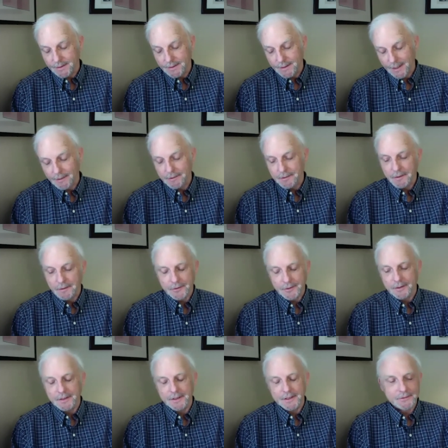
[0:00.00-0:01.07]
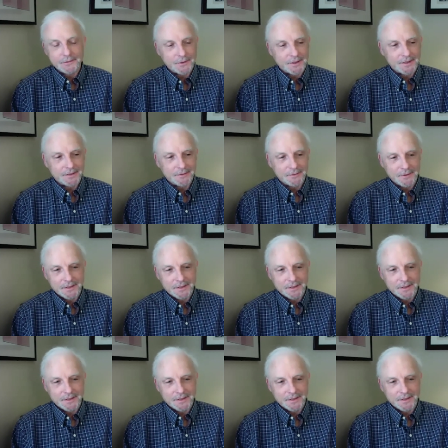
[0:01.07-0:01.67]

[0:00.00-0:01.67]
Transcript: they're now in their 30s, which